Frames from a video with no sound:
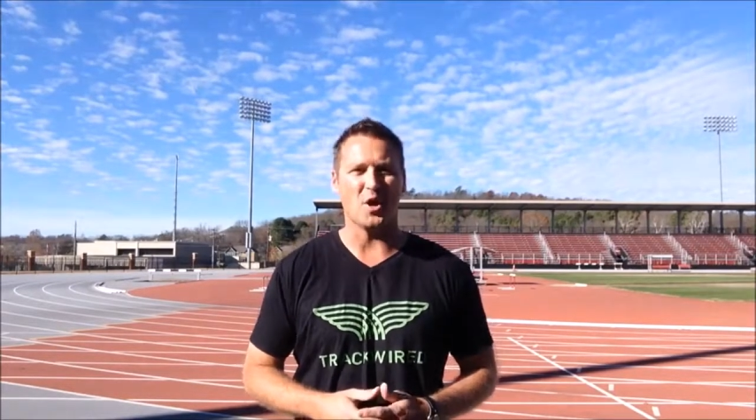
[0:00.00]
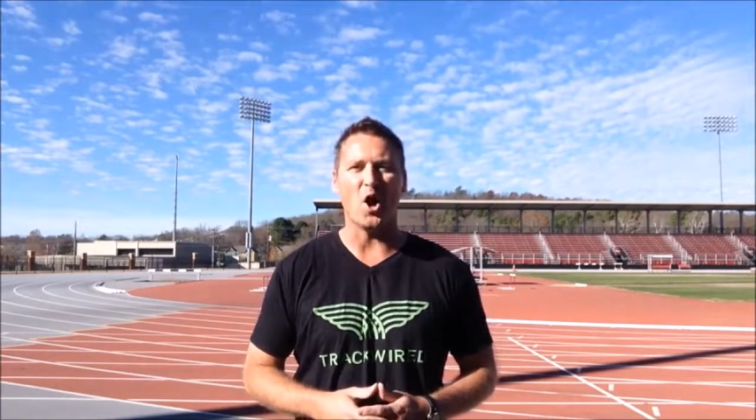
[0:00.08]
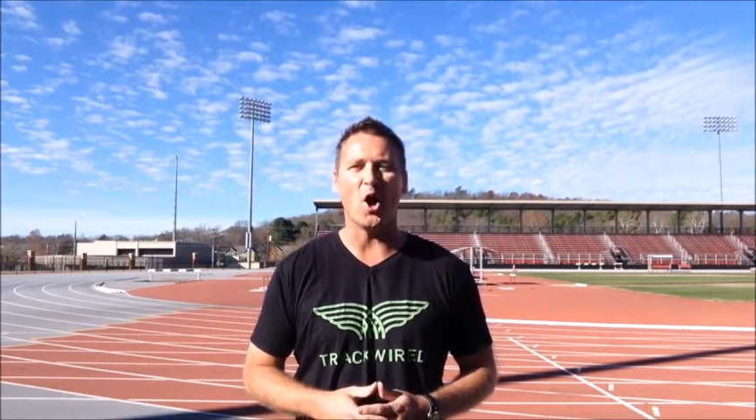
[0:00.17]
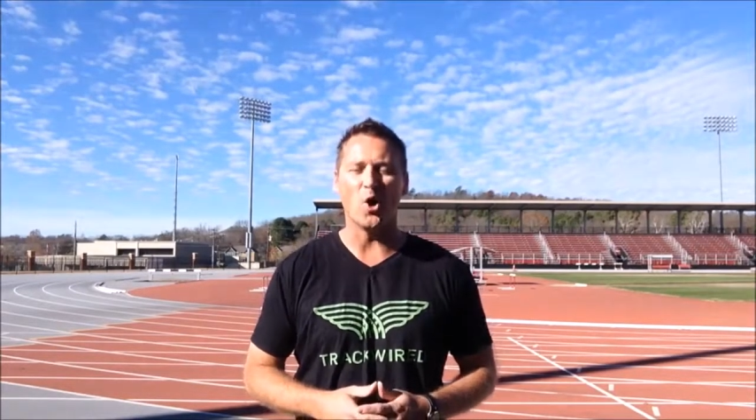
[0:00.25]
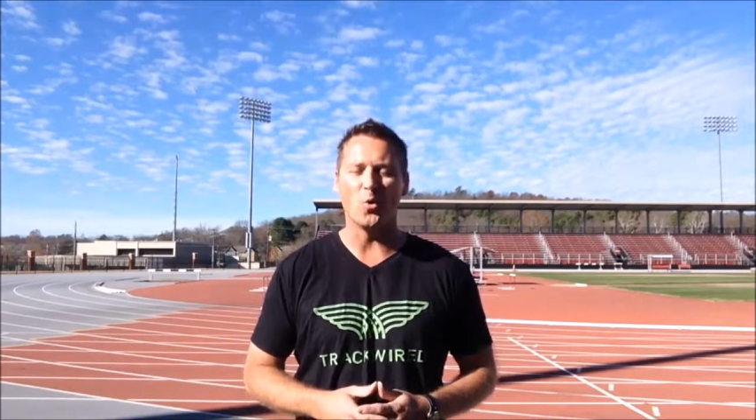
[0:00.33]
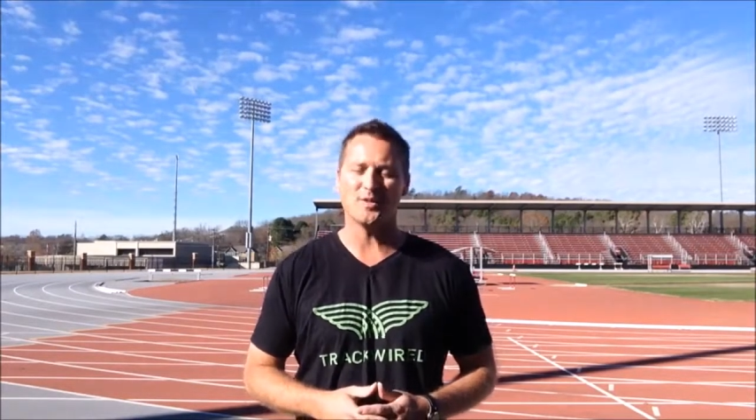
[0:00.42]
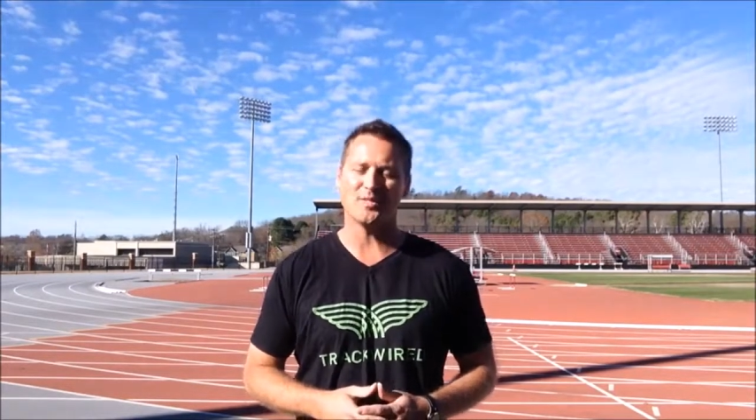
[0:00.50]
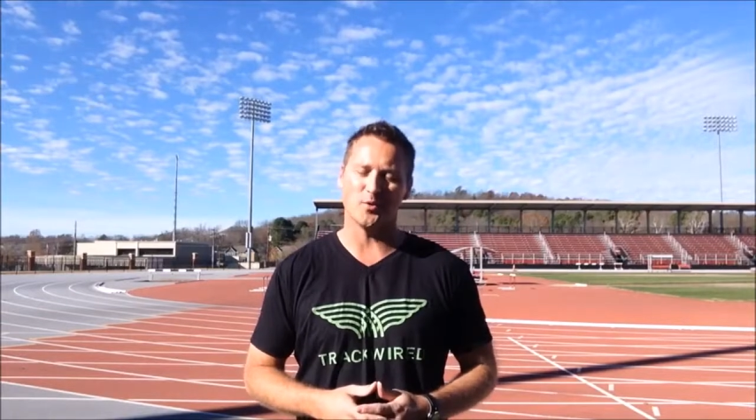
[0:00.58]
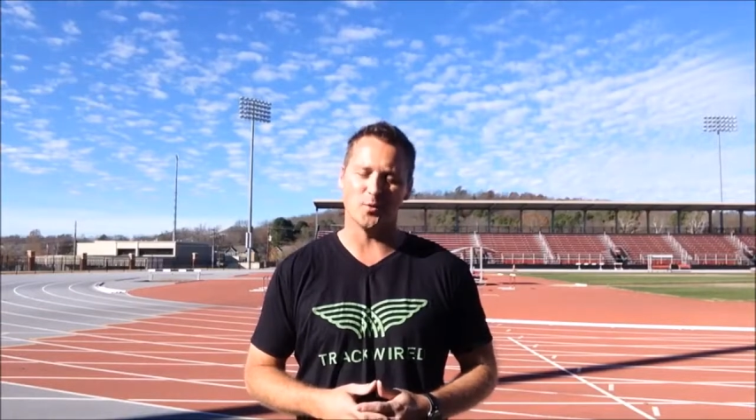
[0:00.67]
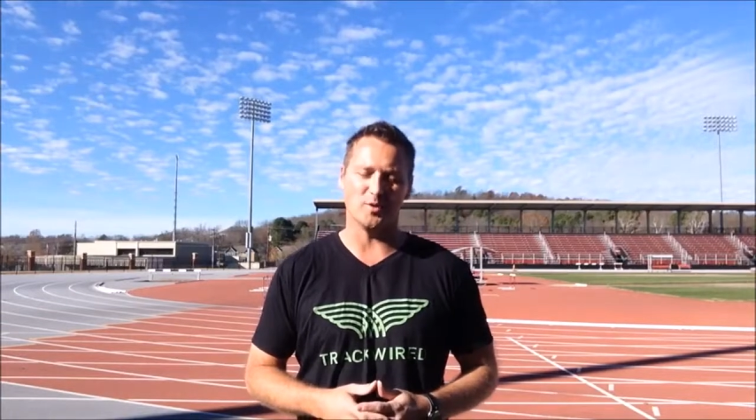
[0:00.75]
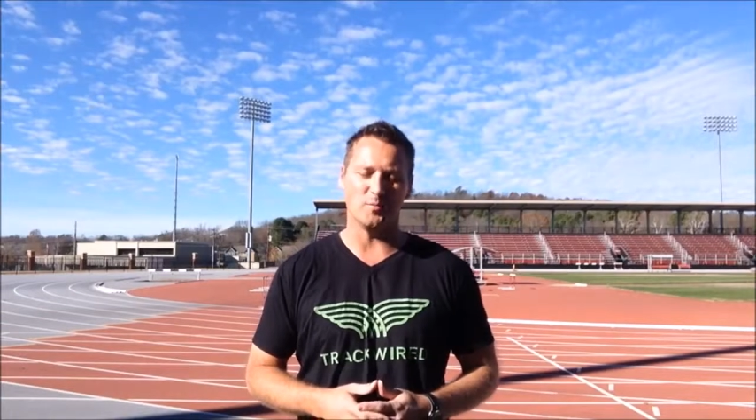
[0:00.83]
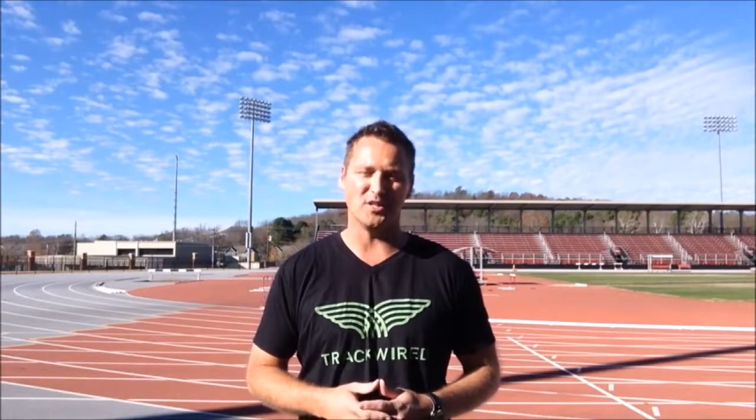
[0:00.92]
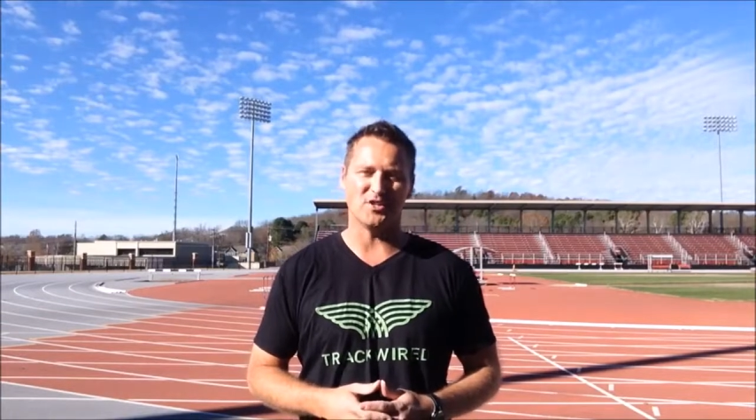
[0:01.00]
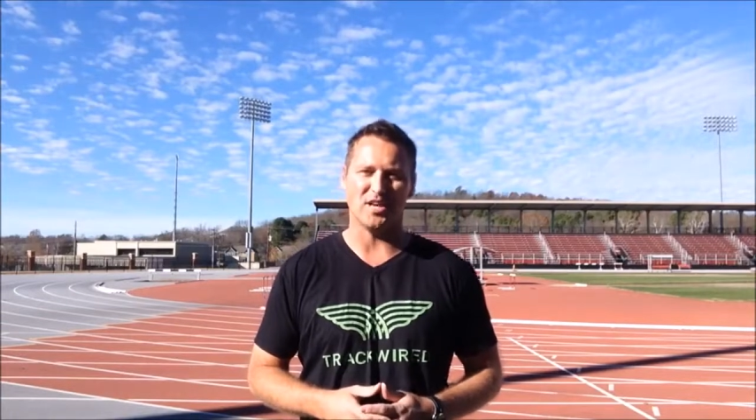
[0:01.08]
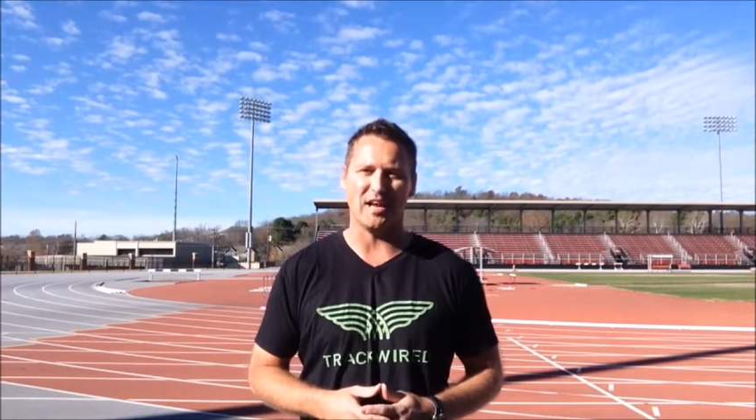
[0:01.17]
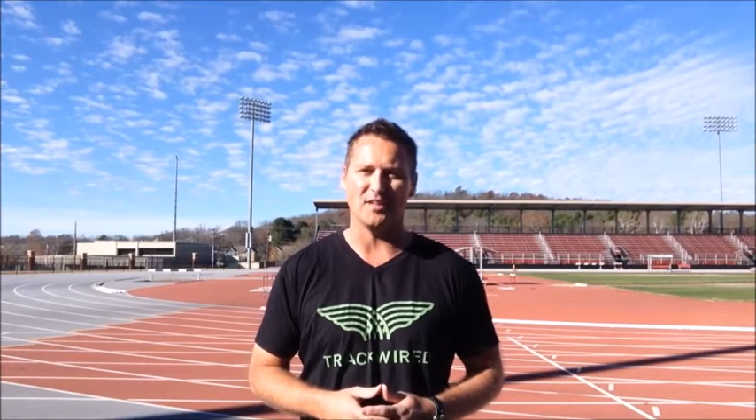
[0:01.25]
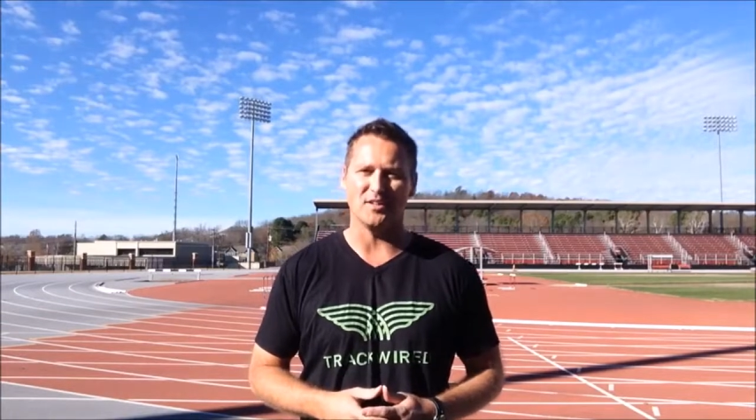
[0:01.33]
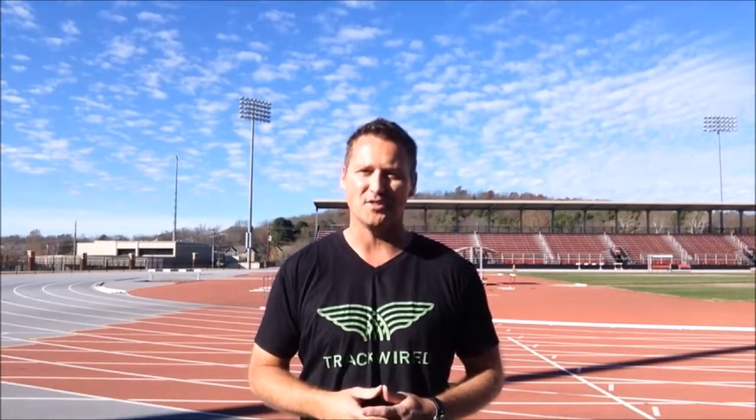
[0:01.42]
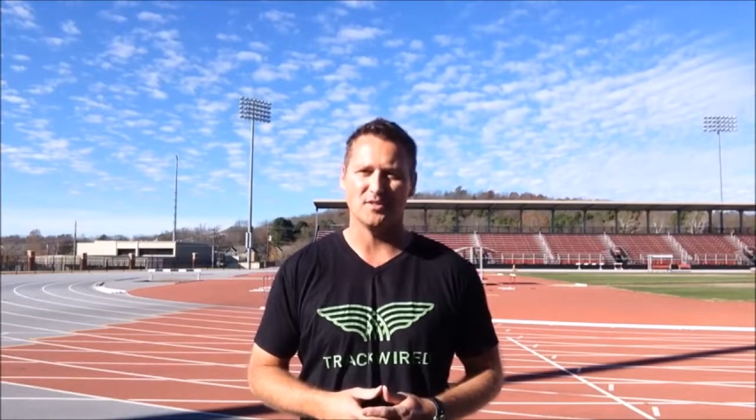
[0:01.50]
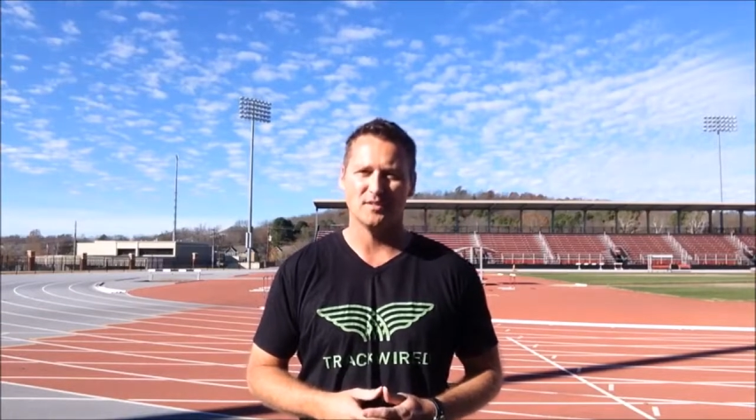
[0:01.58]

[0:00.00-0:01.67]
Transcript: always going to be a challenge.